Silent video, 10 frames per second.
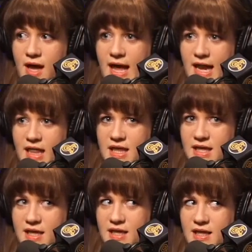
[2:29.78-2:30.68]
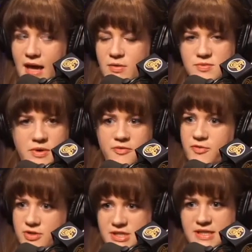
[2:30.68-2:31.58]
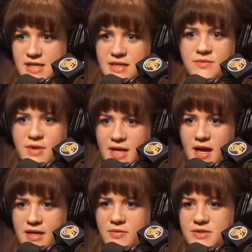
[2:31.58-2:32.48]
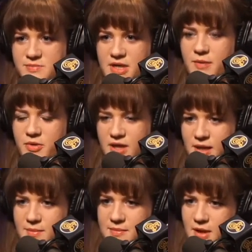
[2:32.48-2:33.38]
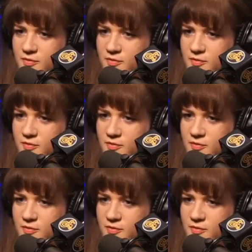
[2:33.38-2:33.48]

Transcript: And I think that was one of the first things I did when I got here was meet up with him and